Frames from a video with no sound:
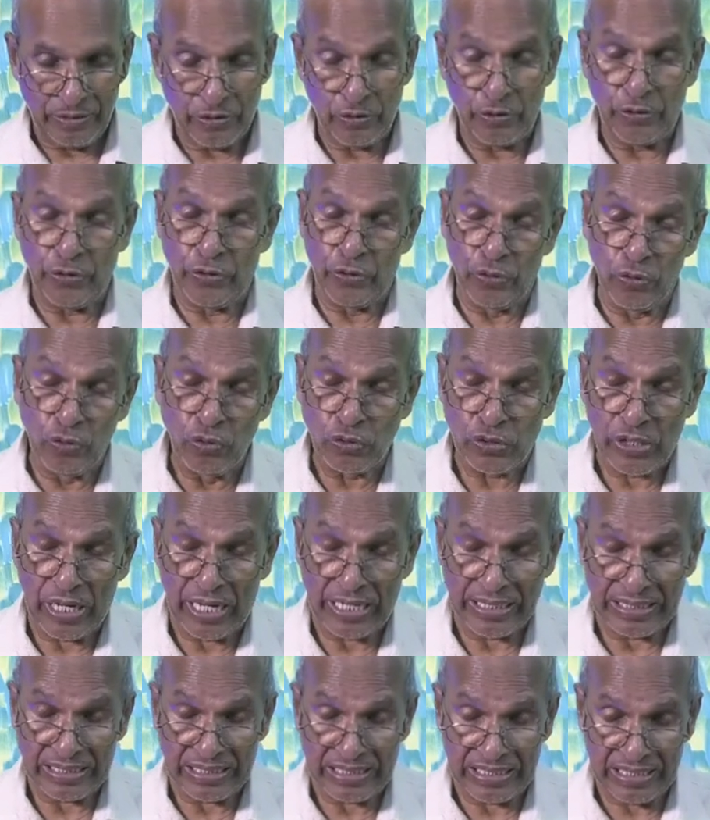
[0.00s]
to use
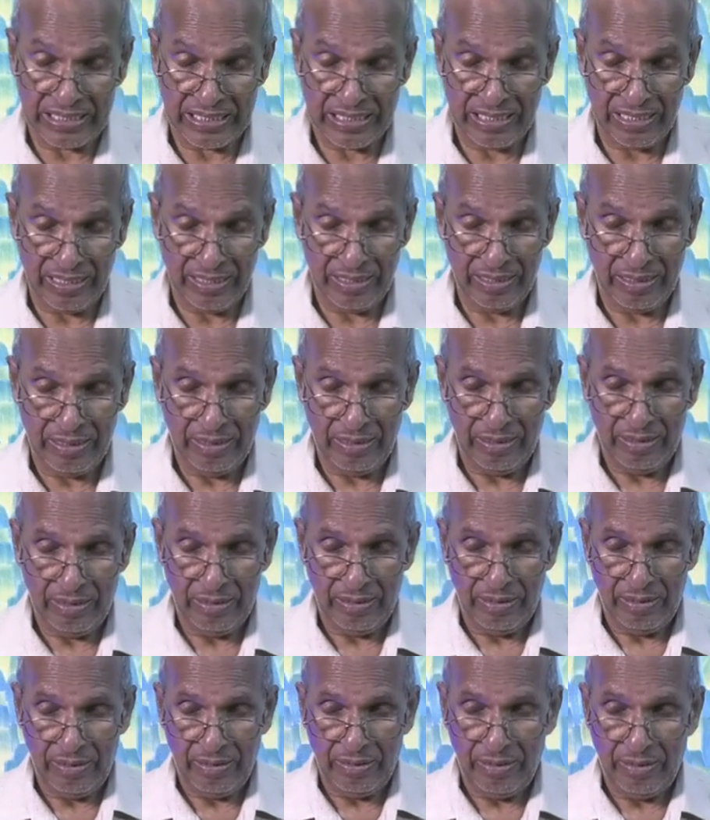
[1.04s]
us
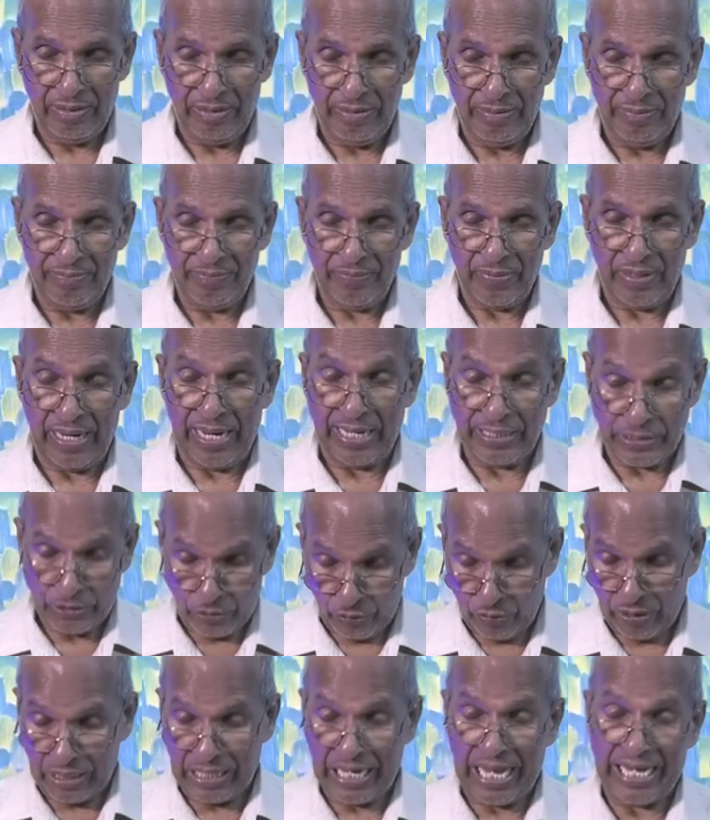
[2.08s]

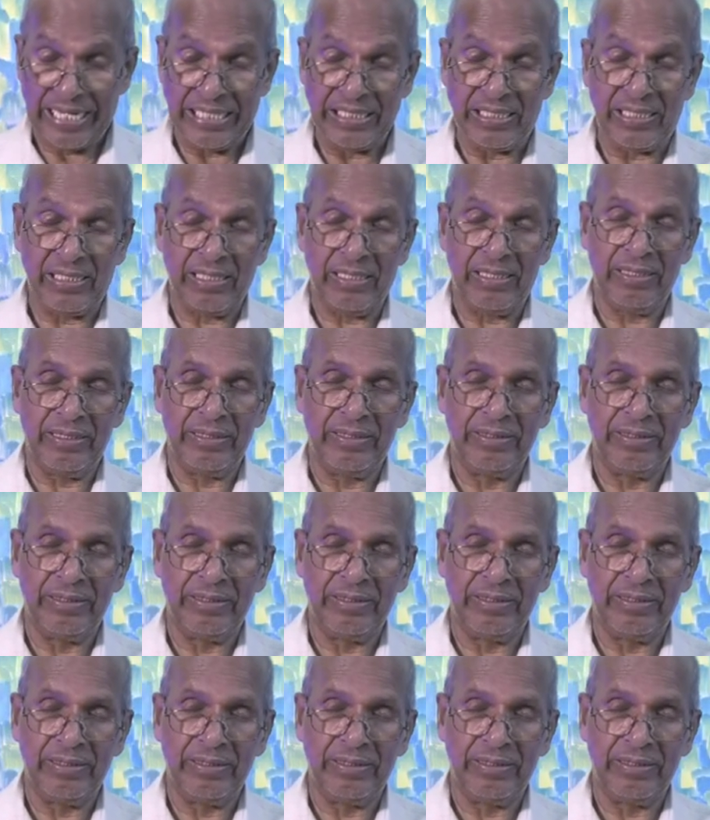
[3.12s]
as your light.